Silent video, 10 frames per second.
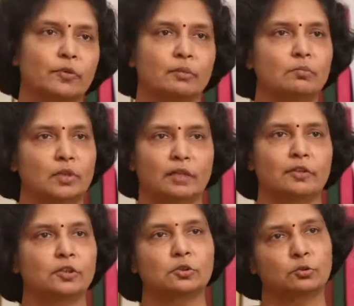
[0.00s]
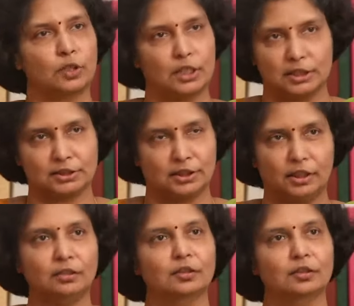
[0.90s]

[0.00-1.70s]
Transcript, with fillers: from 11 to 12 hours a day,